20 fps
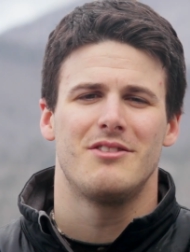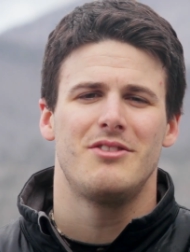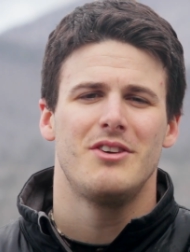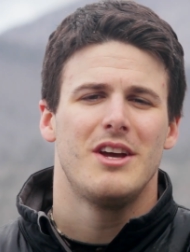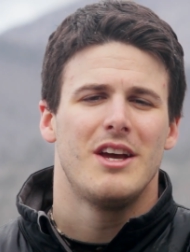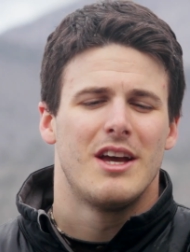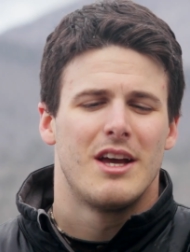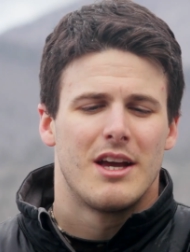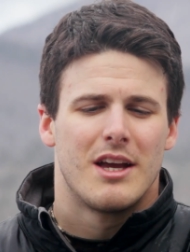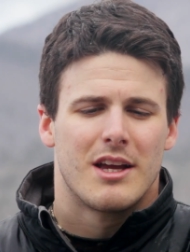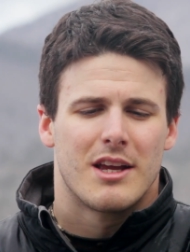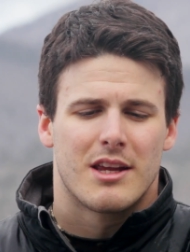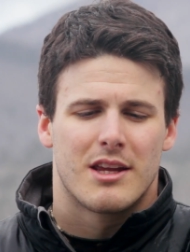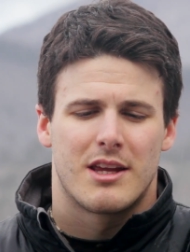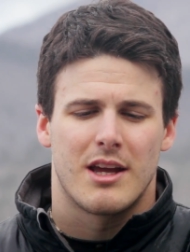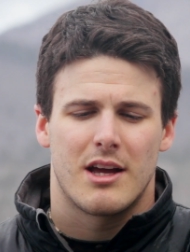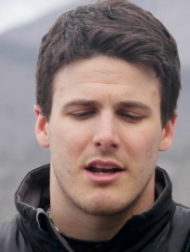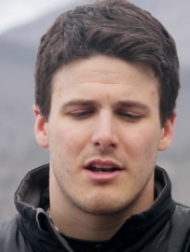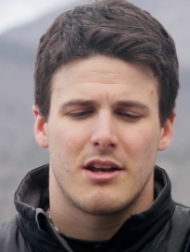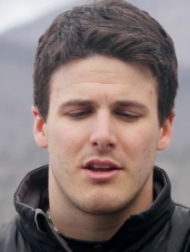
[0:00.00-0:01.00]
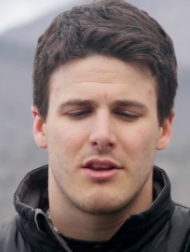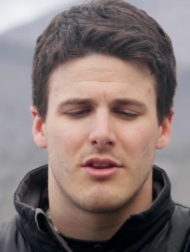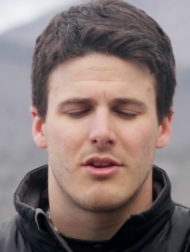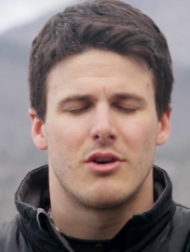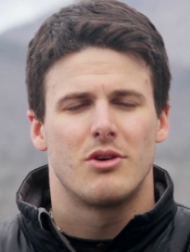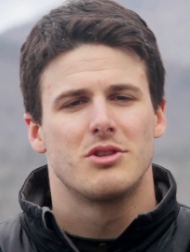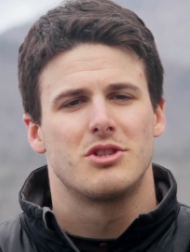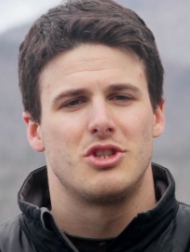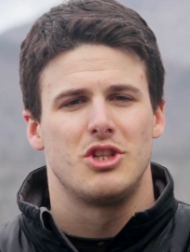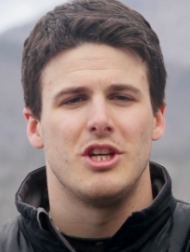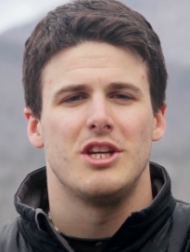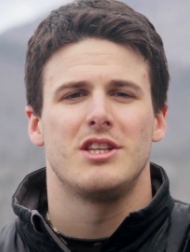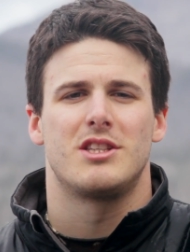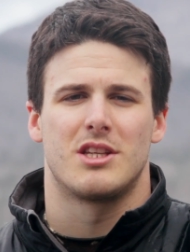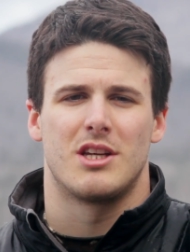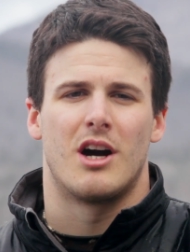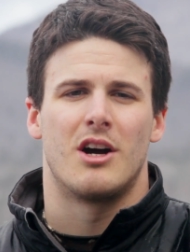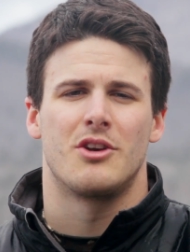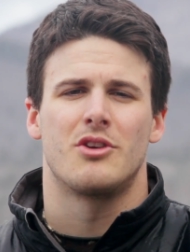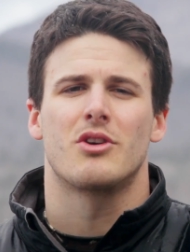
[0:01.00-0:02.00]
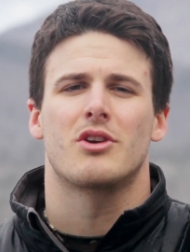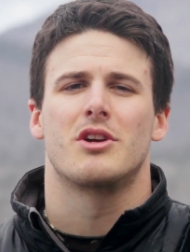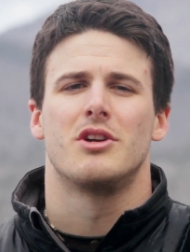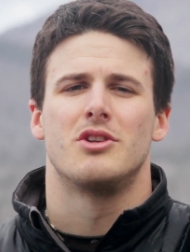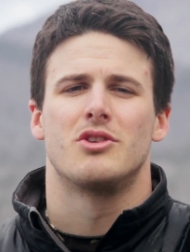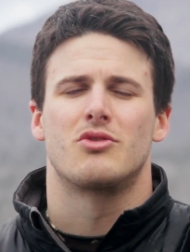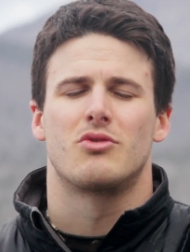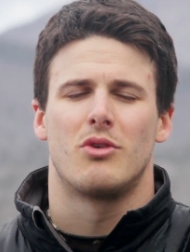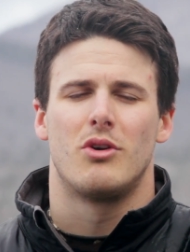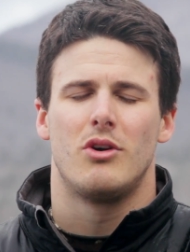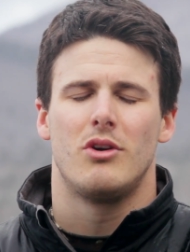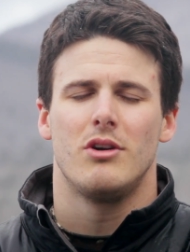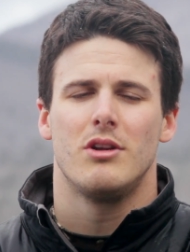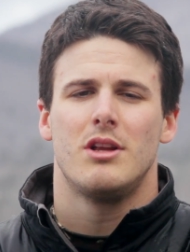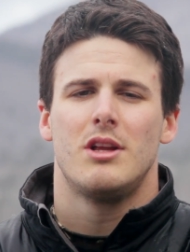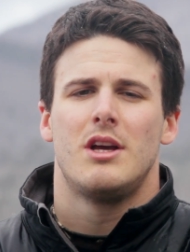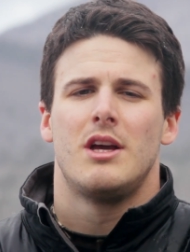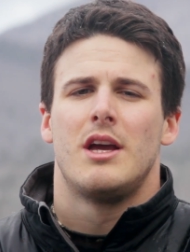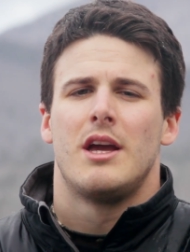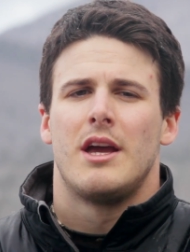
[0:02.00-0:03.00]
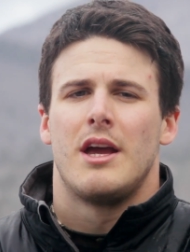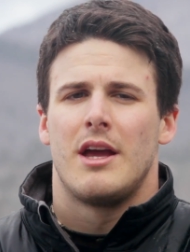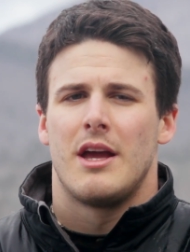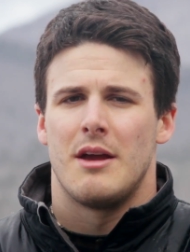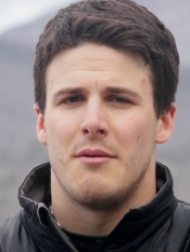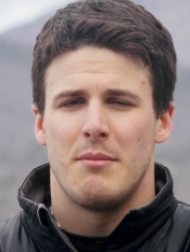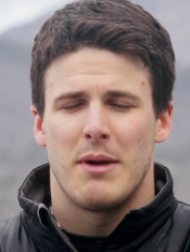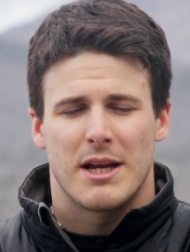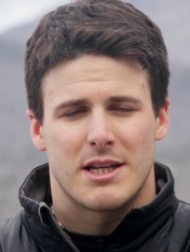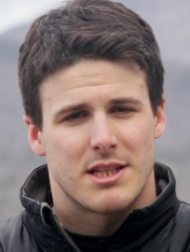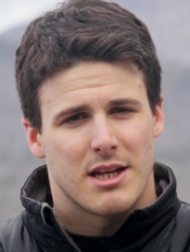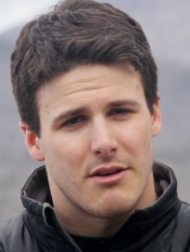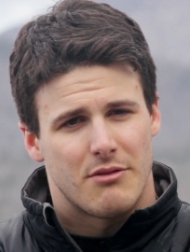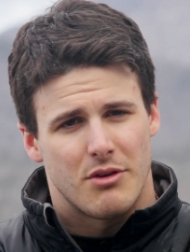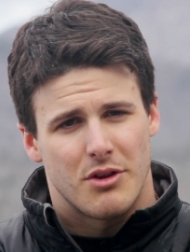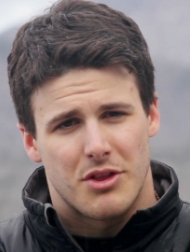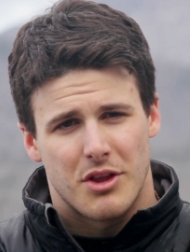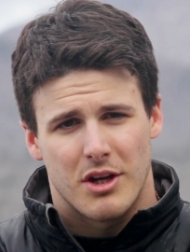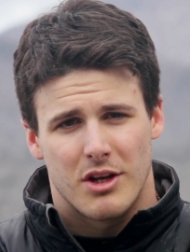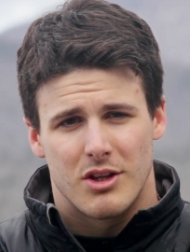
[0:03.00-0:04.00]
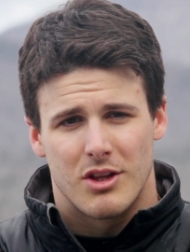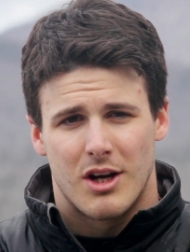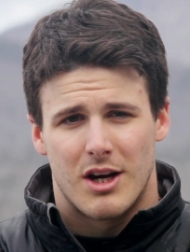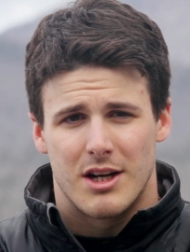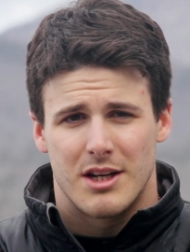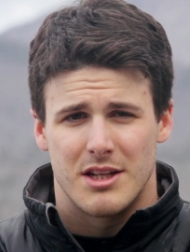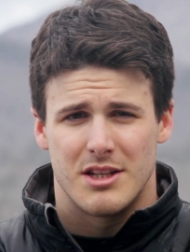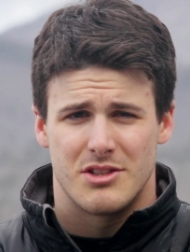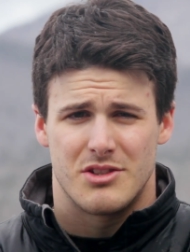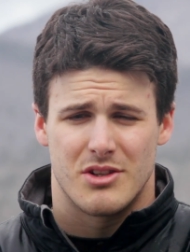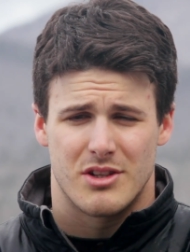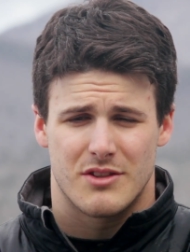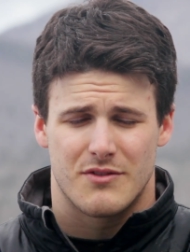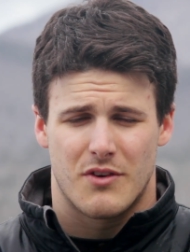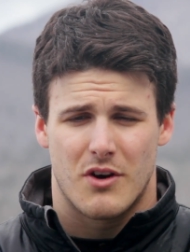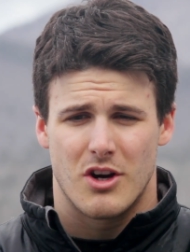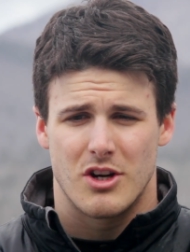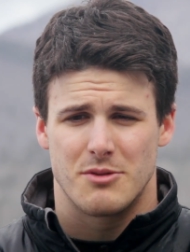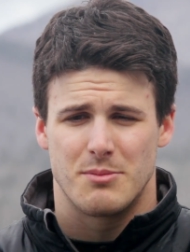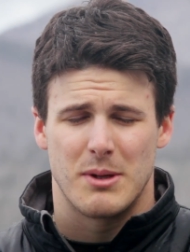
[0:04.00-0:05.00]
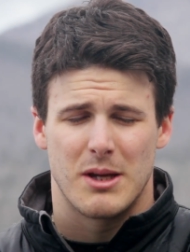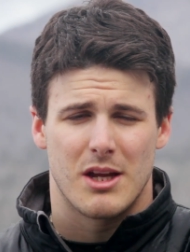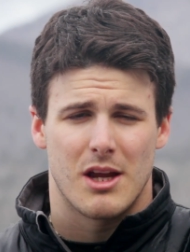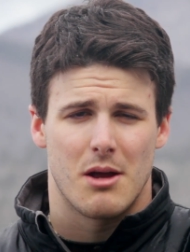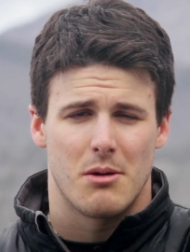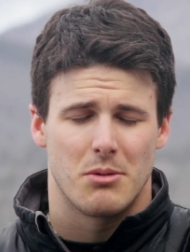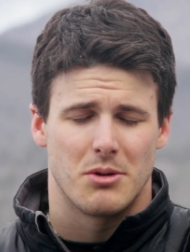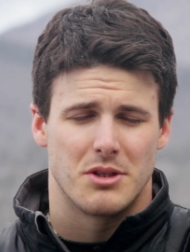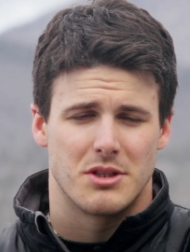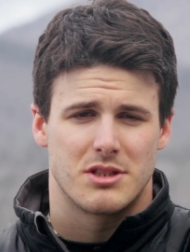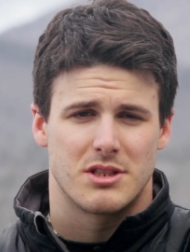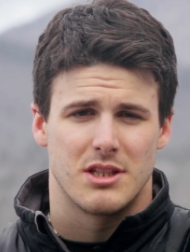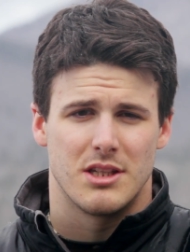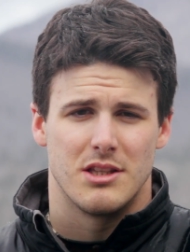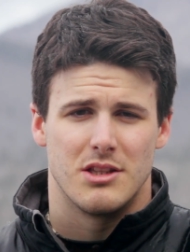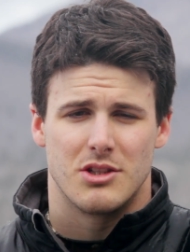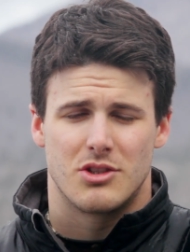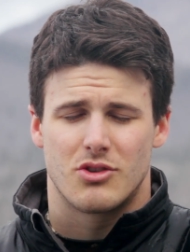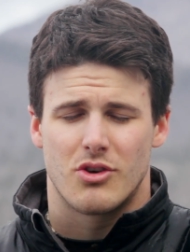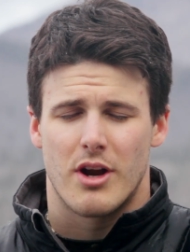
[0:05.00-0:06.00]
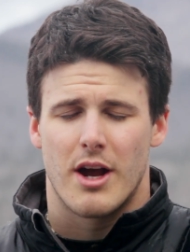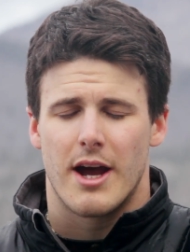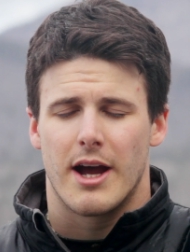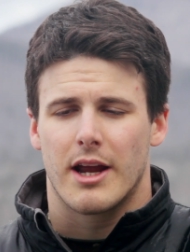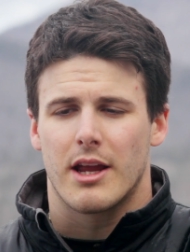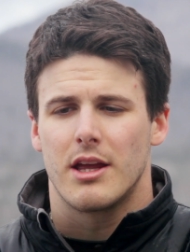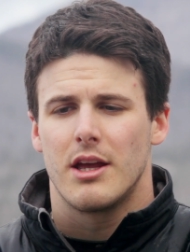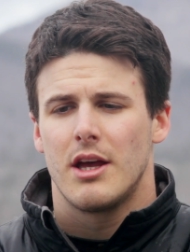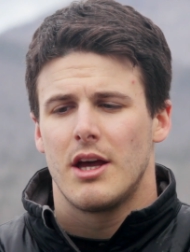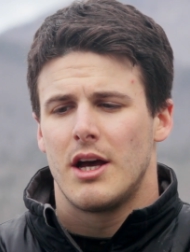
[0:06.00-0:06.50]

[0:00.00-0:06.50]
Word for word: of get those G's under control, it makes everything a lot easier as far as being able to see the track.